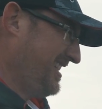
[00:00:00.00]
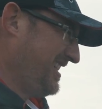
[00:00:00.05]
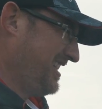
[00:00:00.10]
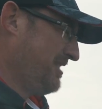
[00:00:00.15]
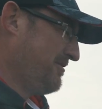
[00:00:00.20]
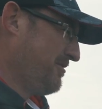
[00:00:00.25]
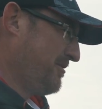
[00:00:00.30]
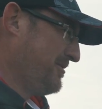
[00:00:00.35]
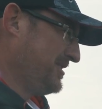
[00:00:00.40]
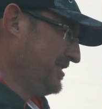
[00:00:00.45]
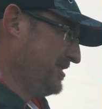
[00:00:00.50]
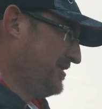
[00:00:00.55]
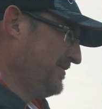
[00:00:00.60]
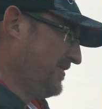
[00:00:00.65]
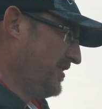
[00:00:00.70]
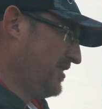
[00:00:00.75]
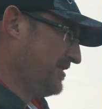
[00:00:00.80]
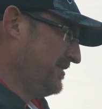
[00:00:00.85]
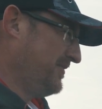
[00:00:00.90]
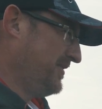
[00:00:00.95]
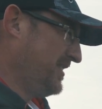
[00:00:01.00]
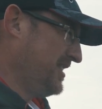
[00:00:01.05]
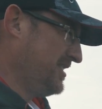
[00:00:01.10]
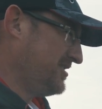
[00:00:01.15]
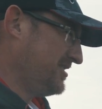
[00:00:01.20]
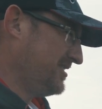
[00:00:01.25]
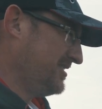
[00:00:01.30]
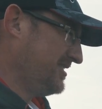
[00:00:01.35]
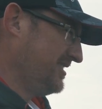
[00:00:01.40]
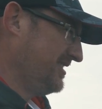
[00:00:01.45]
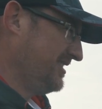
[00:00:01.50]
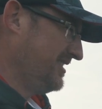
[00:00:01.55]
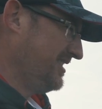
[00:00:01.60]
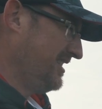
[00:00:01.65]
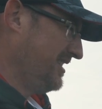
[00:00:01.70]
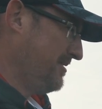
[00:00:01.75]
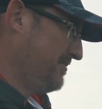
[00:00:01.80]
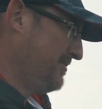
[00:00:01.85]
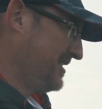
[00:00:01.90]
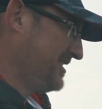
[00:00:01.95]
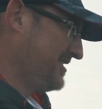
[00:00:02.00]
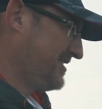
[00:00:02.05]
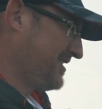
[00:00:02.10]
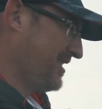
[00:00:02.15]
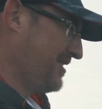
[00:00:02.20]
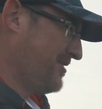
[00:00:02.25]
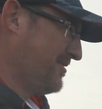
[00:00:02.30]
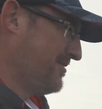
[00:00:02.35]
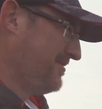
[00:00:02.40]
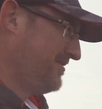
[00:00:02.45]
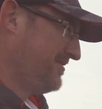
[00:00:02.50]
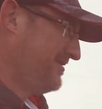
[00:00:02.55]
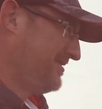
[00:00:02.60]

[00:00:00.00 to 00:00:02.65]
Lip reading: and then when we do find the fish, a bit of skill.